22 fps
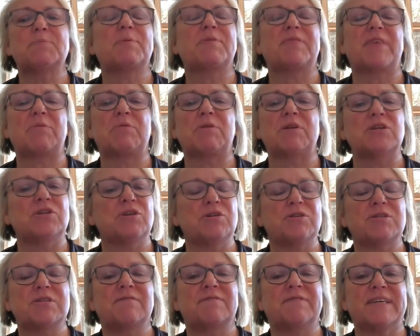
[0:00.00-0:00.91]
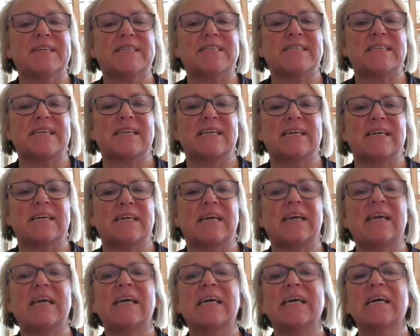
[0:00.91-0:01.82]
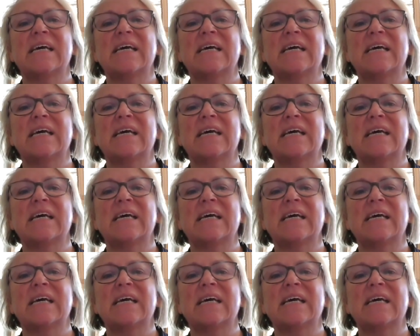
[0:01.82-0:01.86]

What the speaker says: but they were new to VCE.